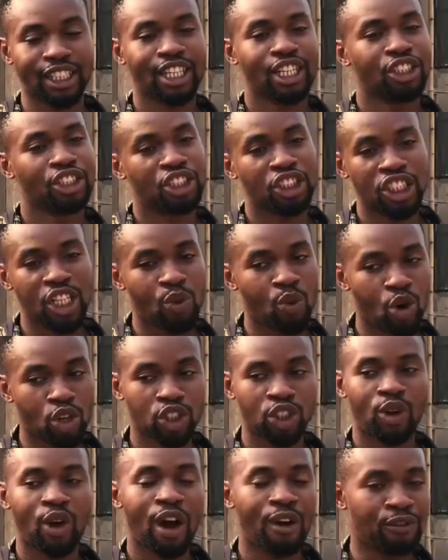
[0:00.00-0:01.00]
She dey watch
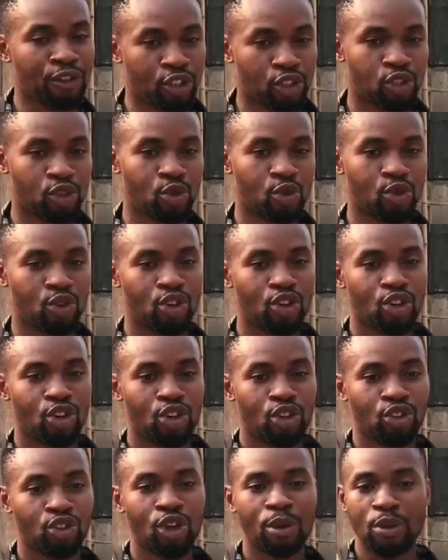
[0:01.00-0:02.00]
our video.
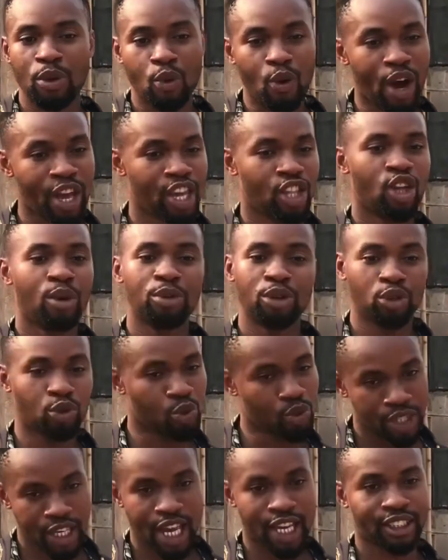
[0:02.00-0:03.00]
Not be 1 year, not be 2
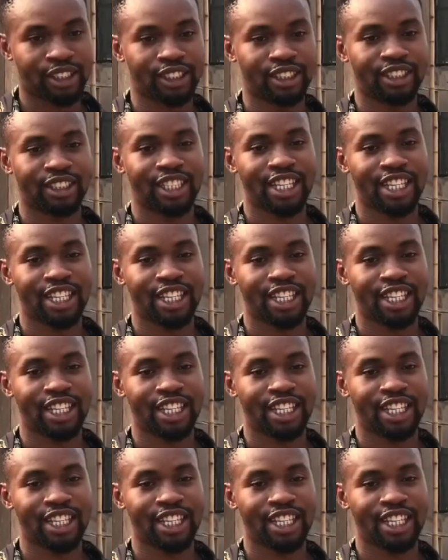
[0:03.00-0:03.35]
years.